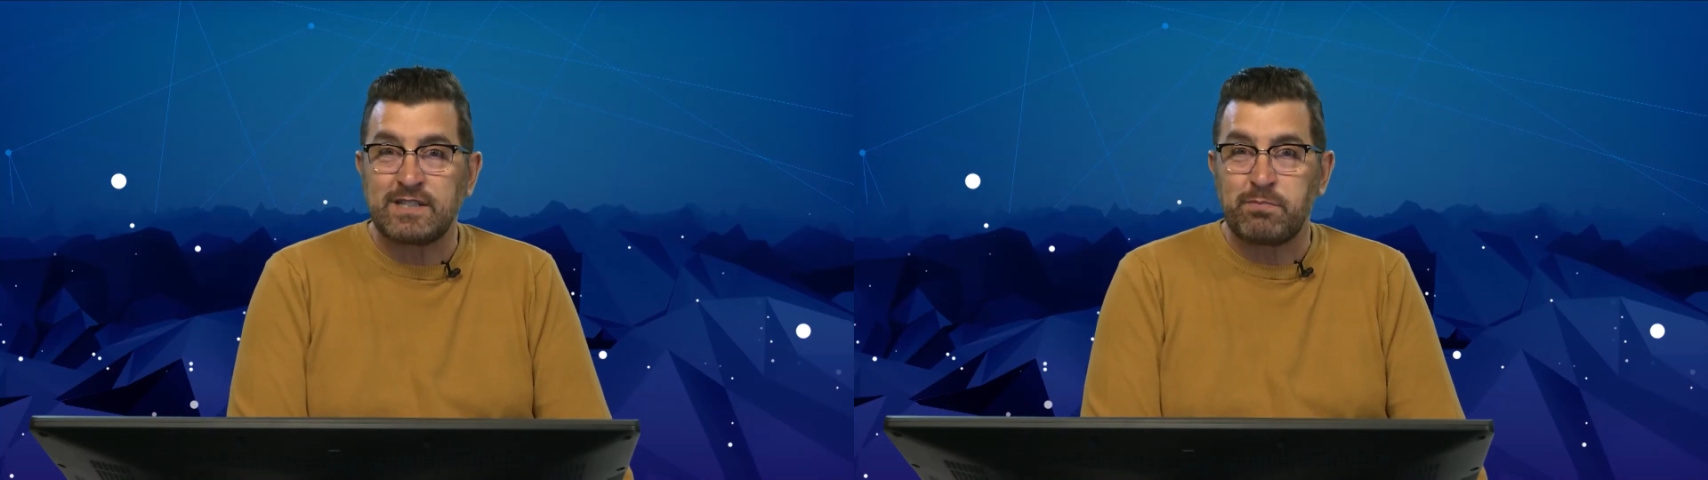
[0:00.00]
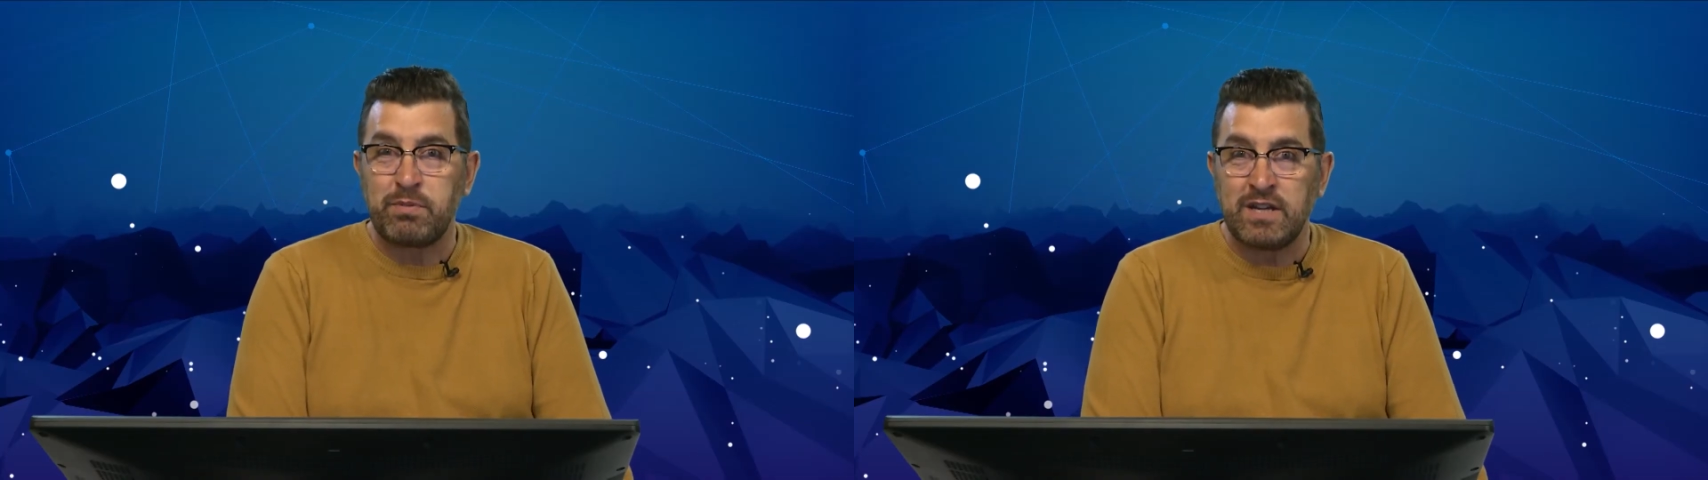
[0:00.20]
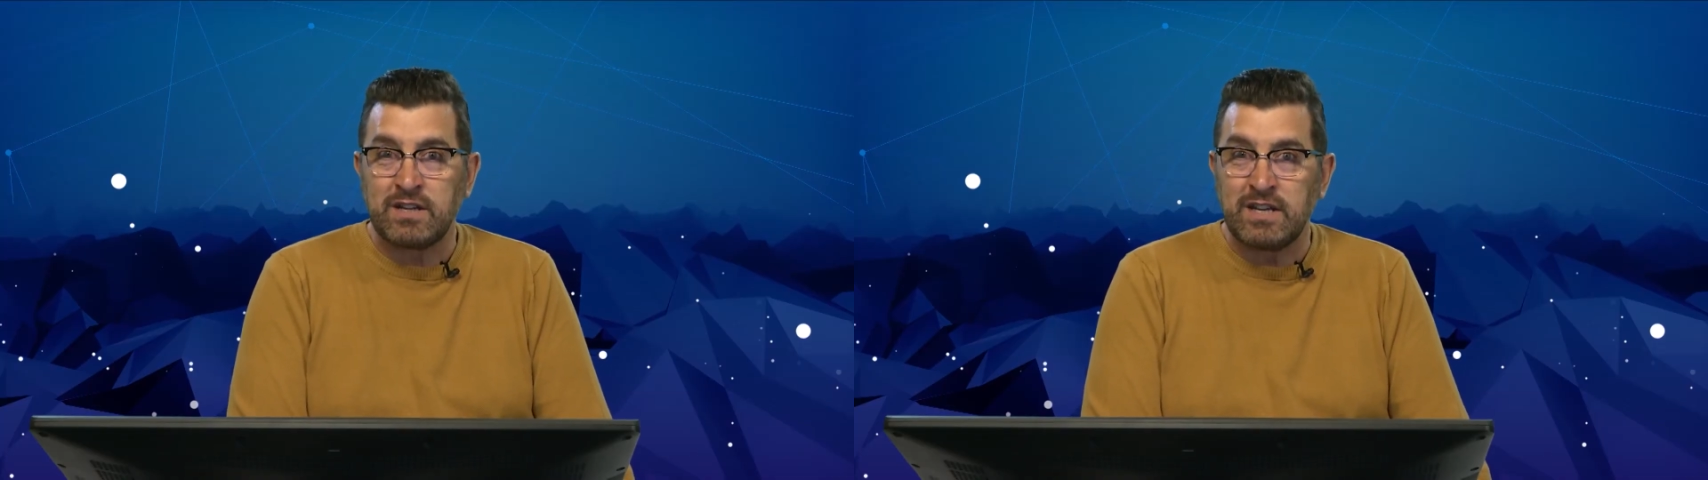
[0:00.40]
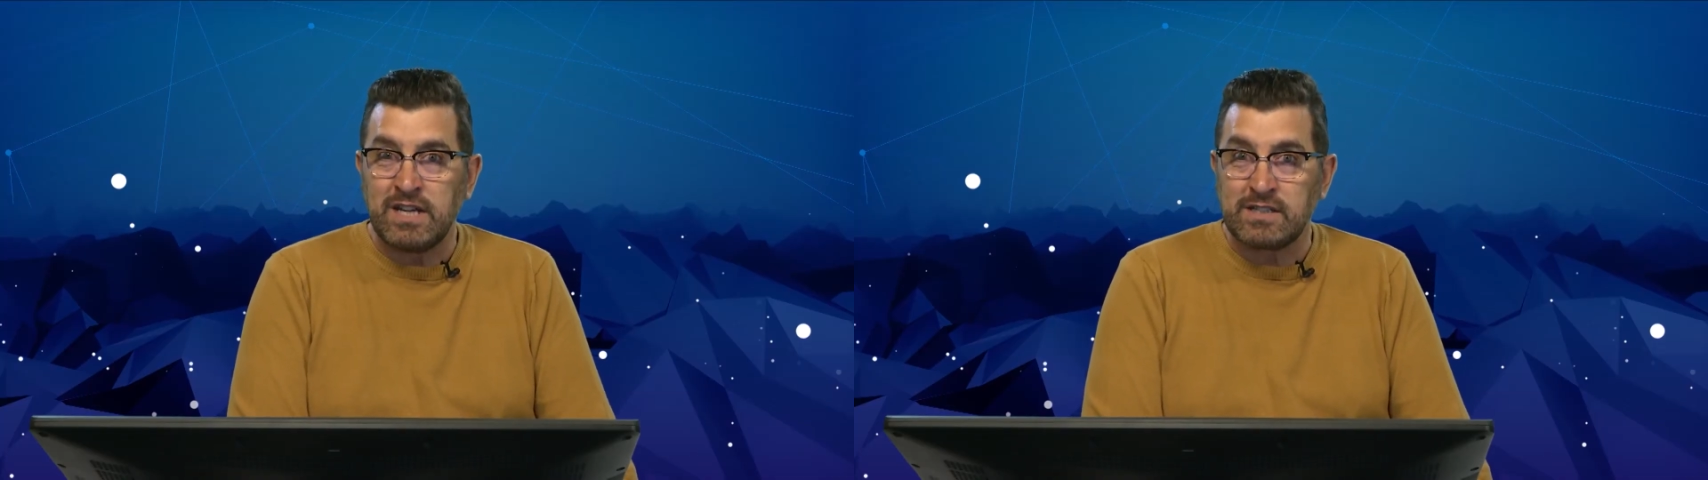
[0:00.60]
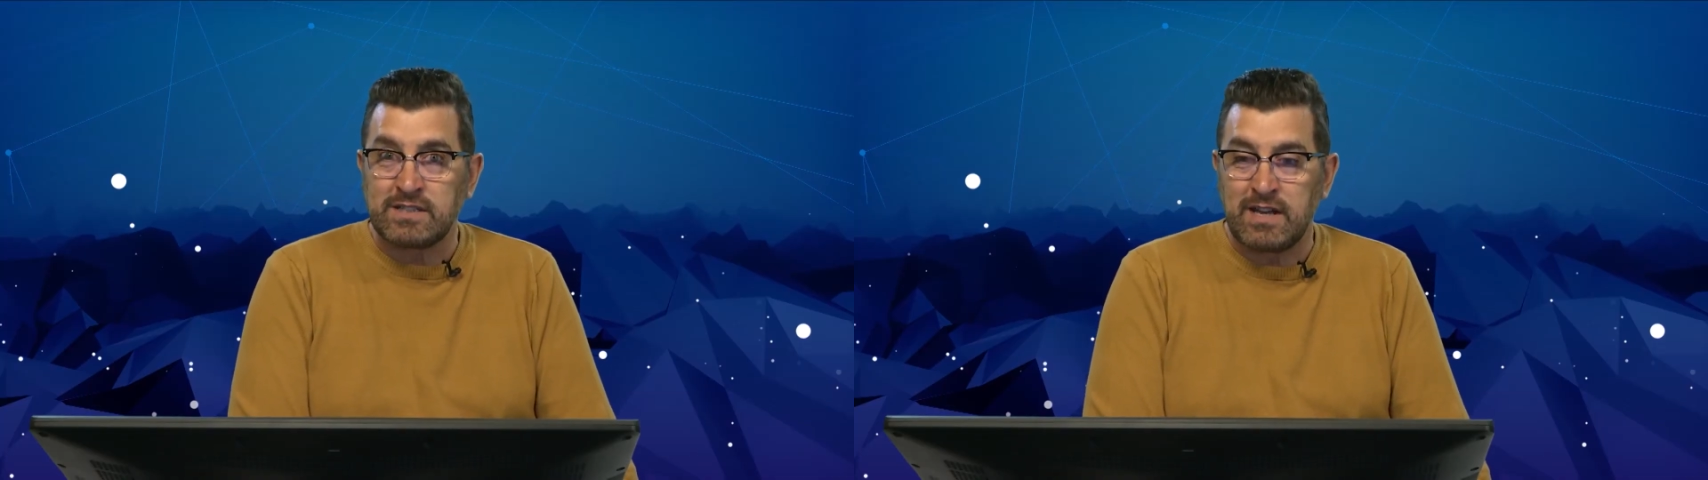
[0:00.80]
speed and
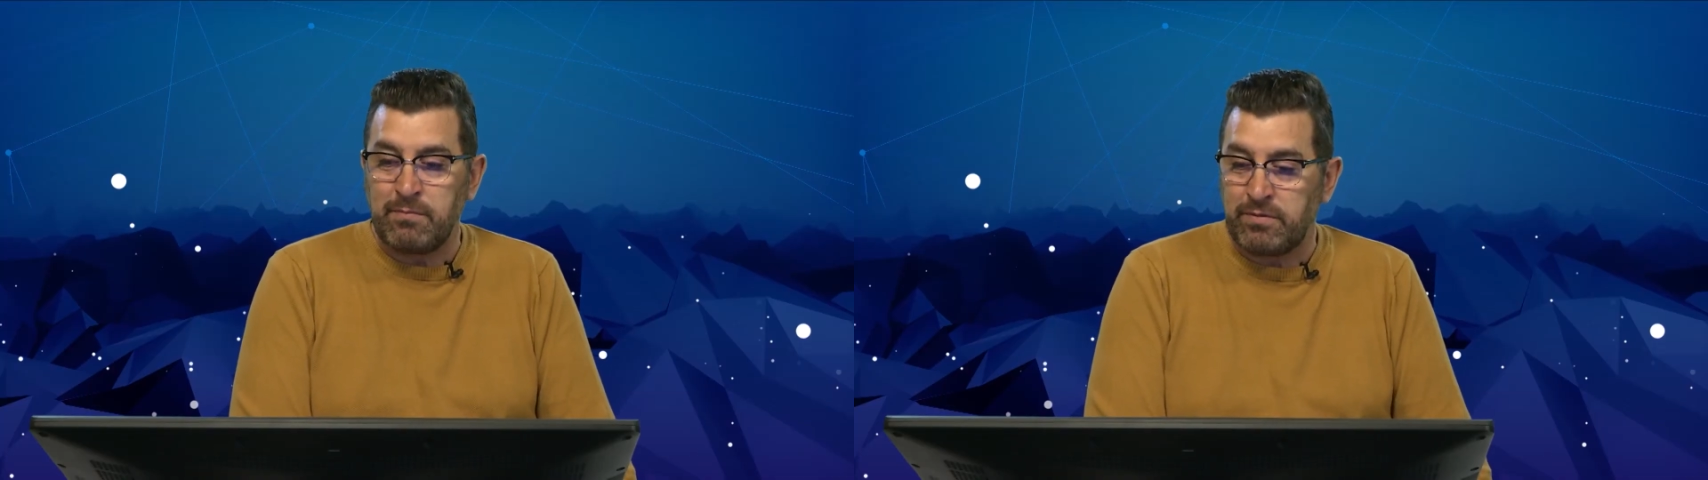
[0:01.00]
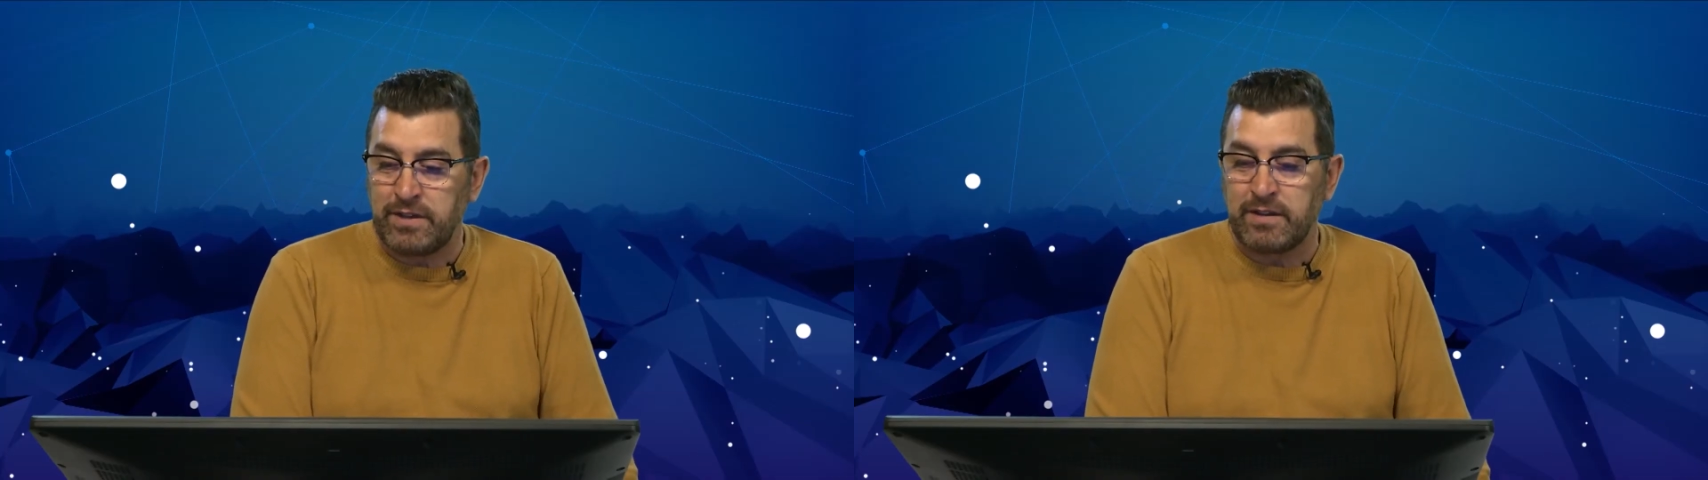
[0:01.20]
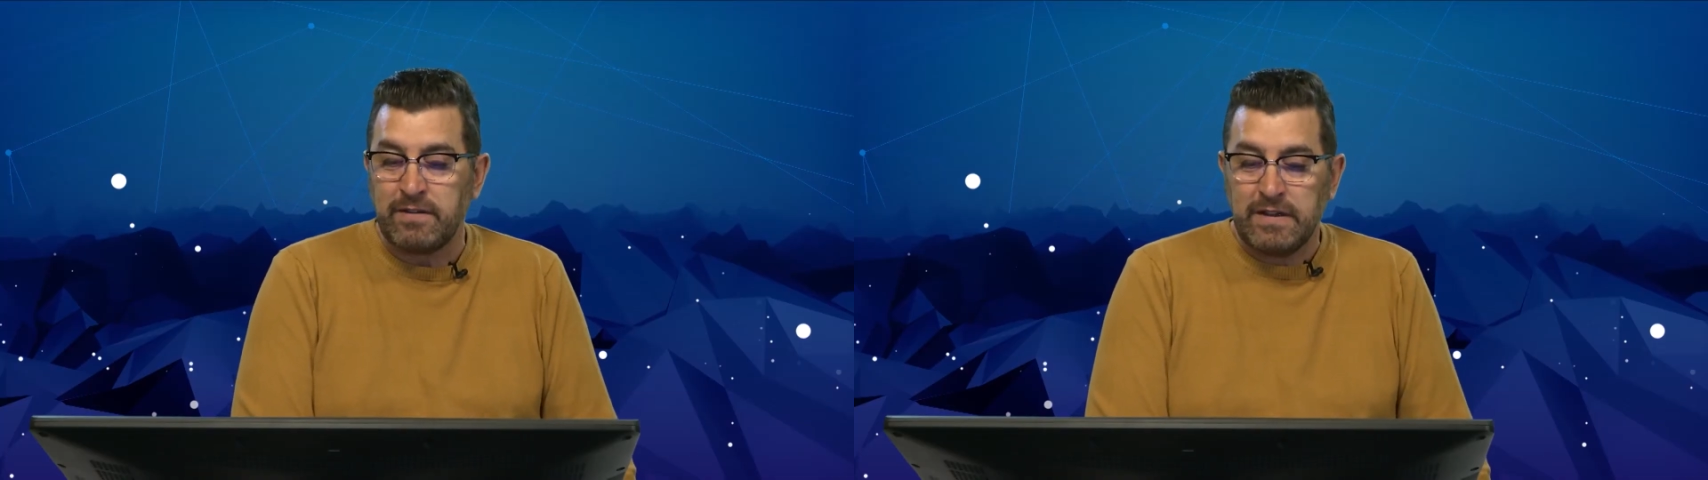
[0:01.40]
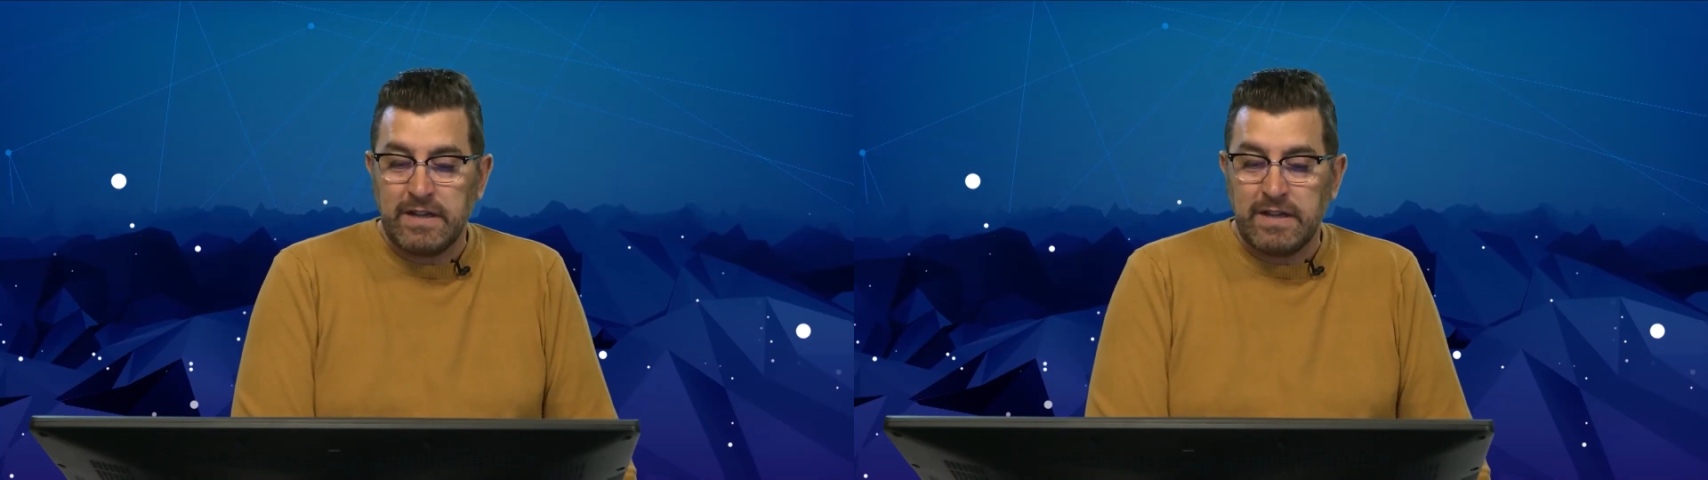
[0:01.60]
hit something,